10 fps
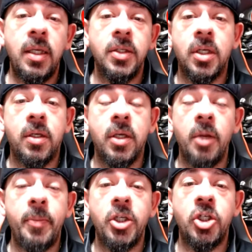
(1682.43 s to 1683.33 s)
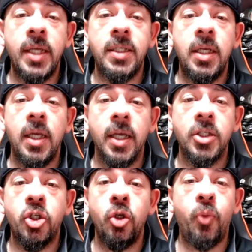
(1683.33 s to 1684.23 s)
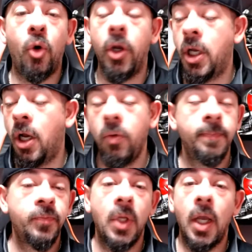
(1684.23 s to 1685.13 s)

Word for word: going to be JTS 2.0, I